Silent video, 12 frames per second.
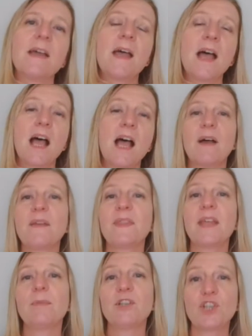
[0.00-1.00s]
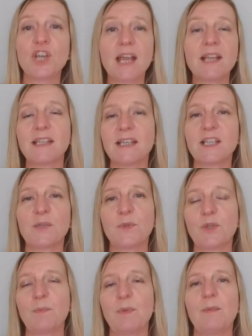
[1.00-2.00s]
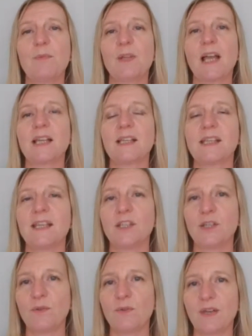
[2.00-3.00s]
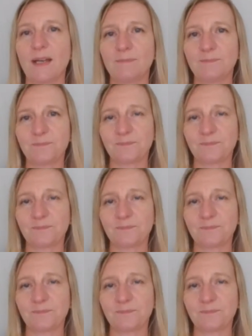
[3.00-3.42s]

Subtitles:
and they'll be chatting to other people as they do that.